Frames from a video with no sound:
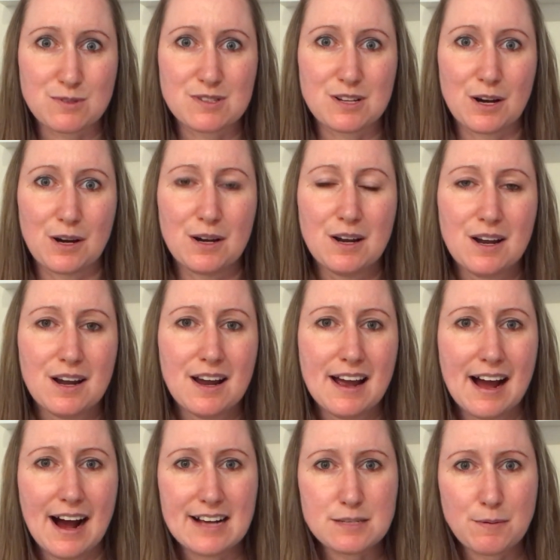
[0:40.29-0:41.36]
So
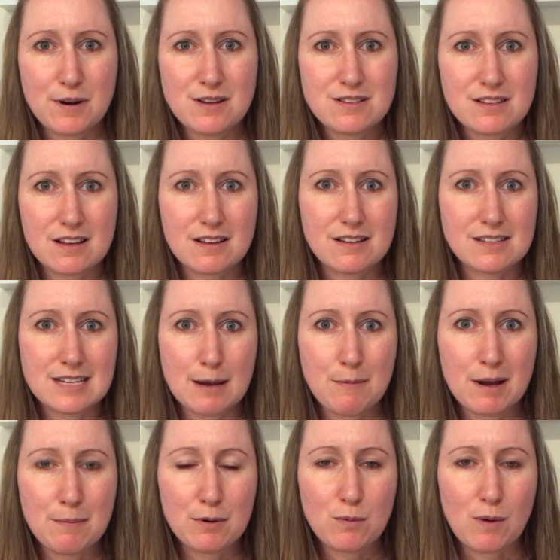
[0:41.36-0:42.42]
I suppose tip
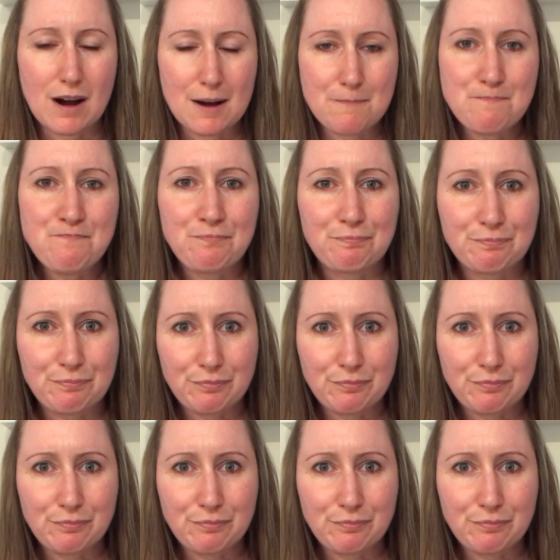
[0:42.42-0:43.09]
number one,